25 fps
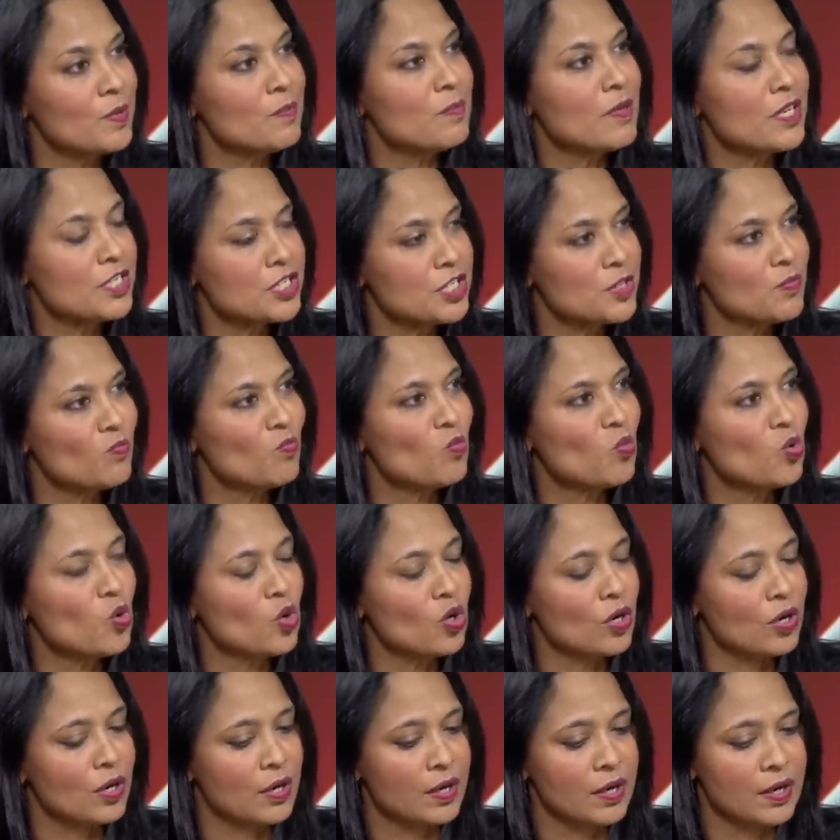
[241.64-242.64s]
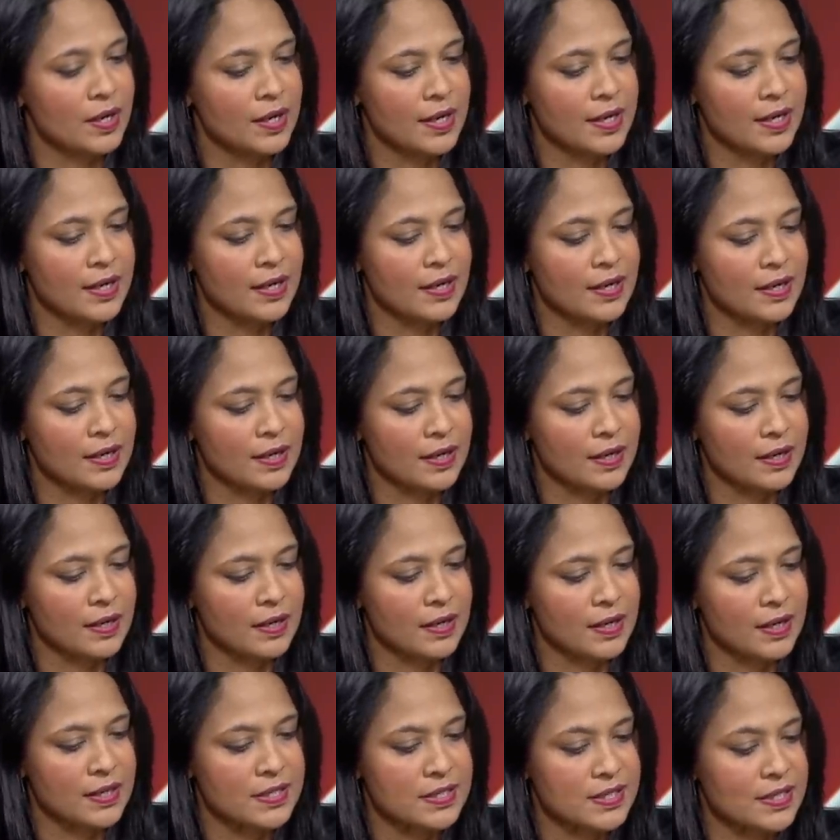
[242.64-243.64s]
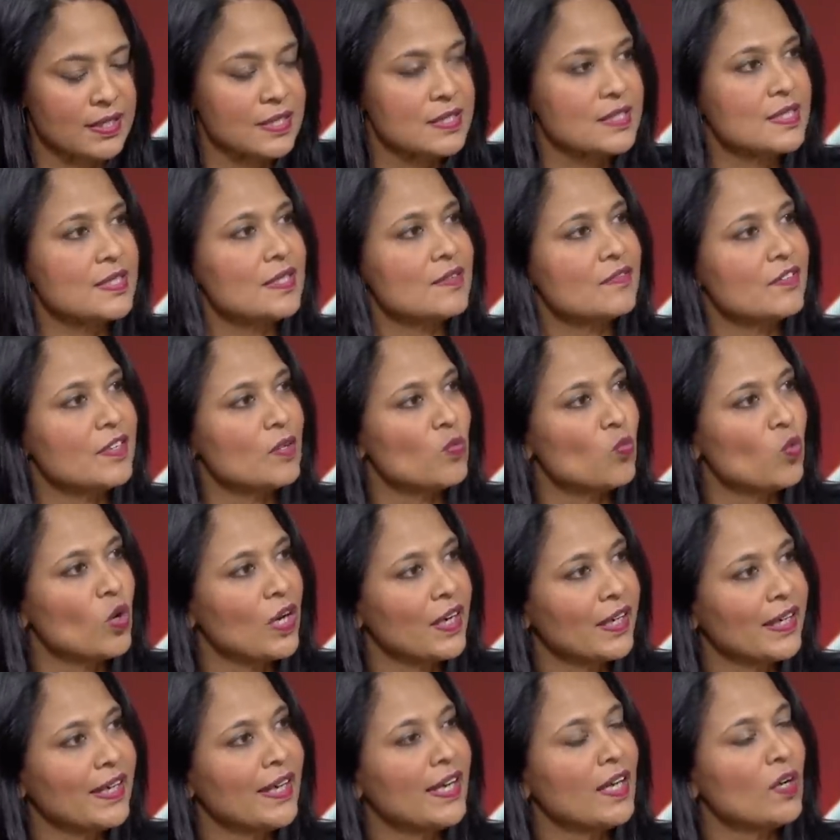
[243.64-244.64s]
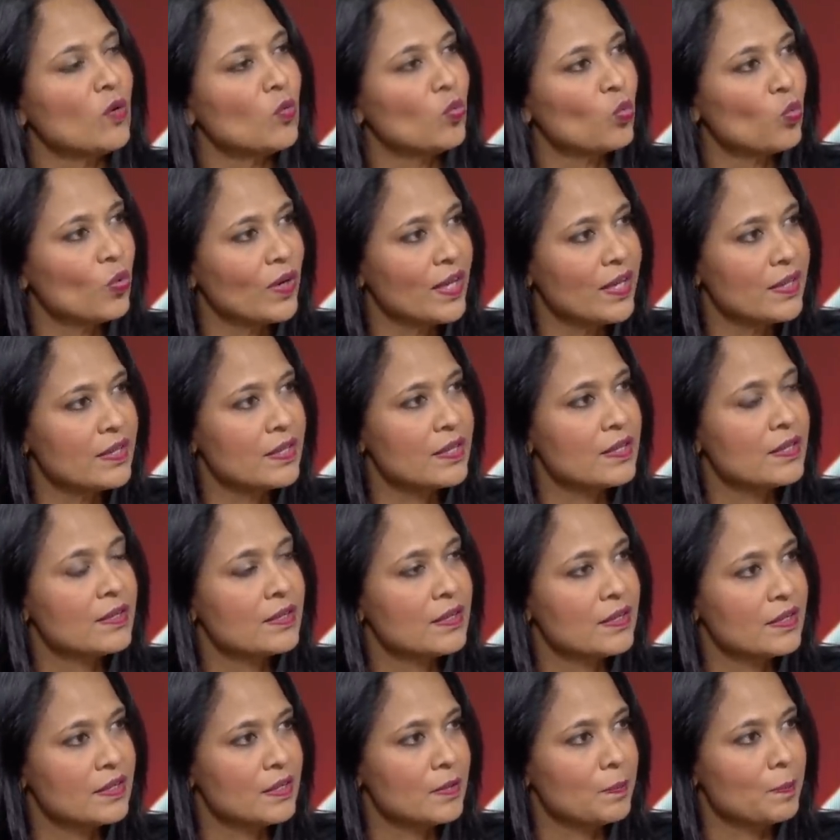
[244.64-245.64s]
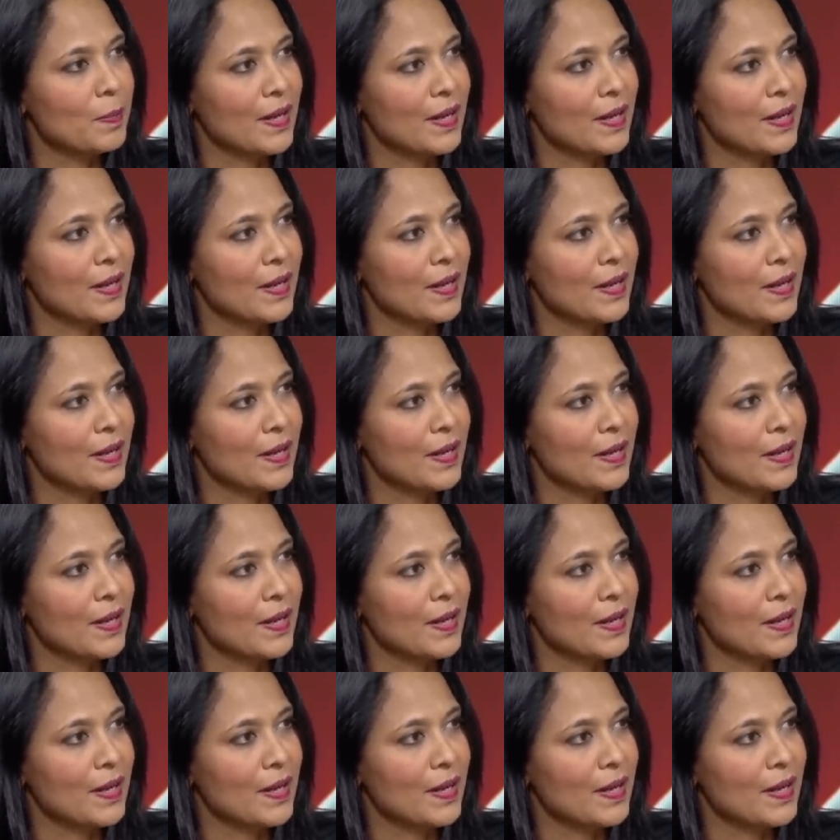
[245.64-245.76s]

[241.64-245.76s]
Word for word: be much more assertive in working with the